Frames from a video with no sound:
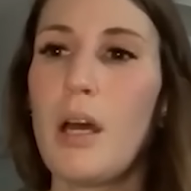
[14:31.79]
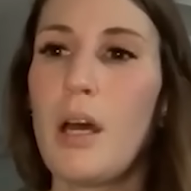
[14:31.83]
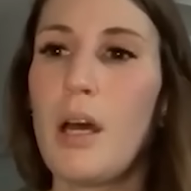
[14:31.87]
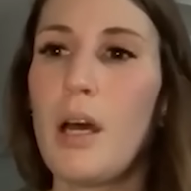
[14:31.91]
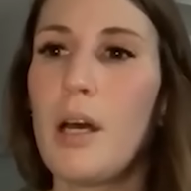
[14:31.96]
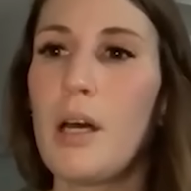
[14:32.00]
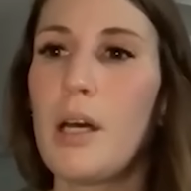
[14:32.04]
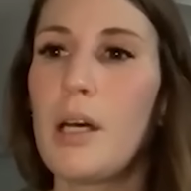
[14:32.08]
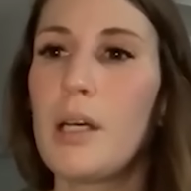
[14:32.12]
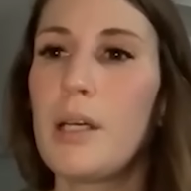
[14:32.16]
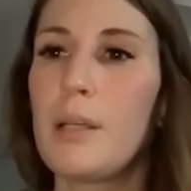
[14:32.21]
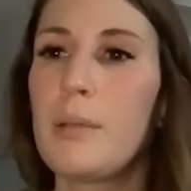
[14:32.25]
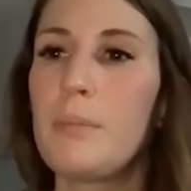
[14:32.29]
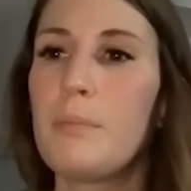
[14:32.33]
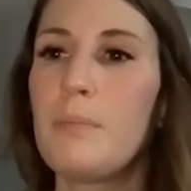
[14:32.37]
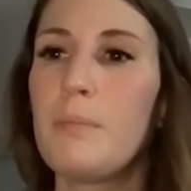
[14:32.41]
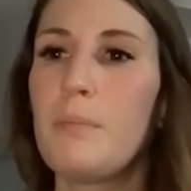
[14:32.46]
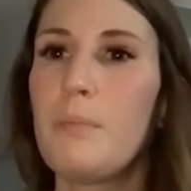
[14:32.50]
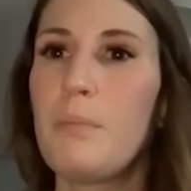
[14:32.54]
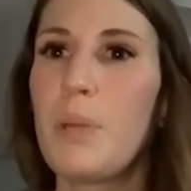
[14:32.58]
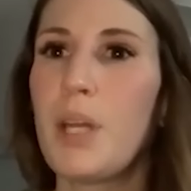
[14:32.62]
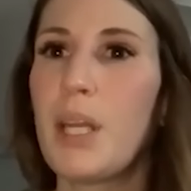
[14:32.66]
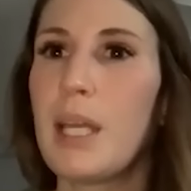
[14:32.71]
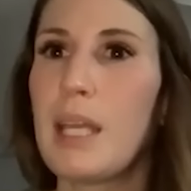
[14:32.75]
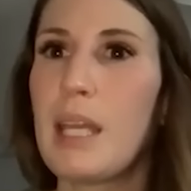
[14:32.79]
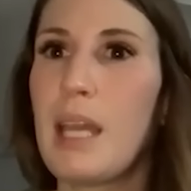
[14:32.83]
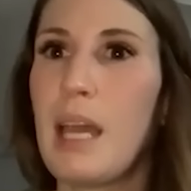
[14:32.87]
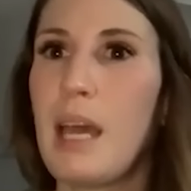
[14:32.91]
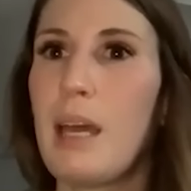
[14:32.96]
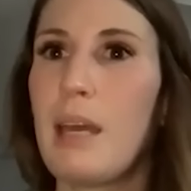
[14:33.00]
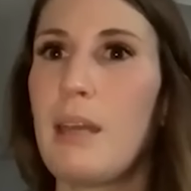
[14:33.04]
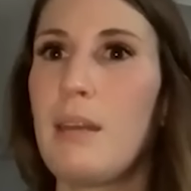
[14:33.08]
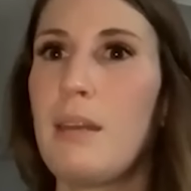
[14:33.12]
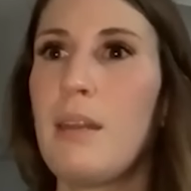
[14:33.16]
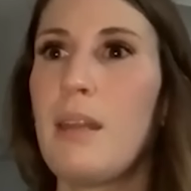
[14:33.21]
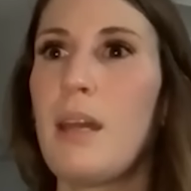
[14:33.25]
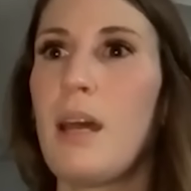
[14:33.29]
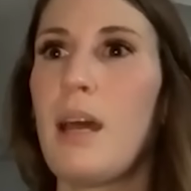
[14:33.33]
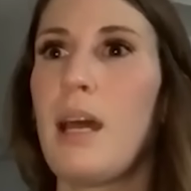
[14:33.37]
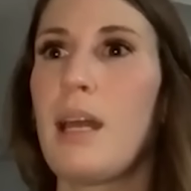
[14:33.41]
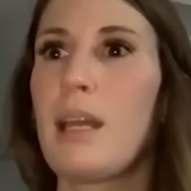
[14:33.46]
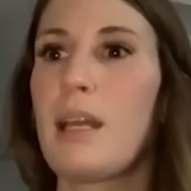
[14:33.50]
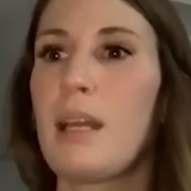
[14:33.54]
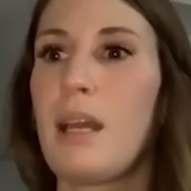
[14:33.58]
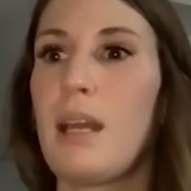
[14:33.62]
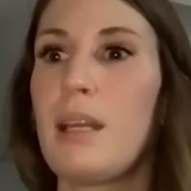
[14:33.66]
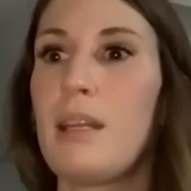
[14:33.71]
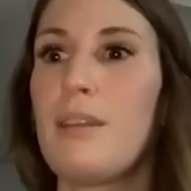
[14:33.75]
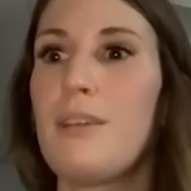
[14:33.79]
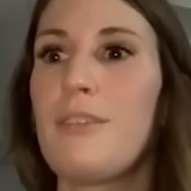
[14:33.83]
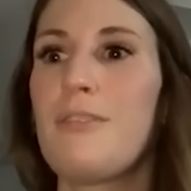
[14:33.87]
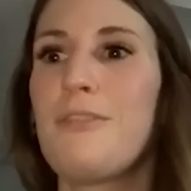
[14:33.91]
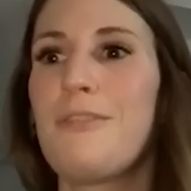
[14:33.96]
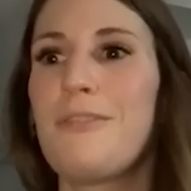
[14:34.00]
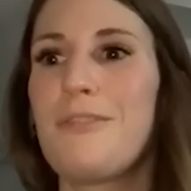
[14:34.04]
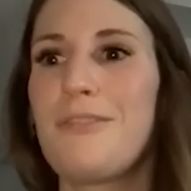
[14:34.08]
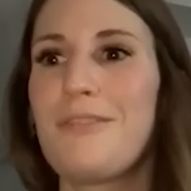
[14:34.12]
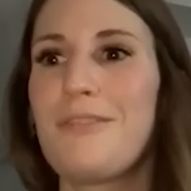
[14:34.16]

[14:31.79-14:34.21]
Um, but again, I kind of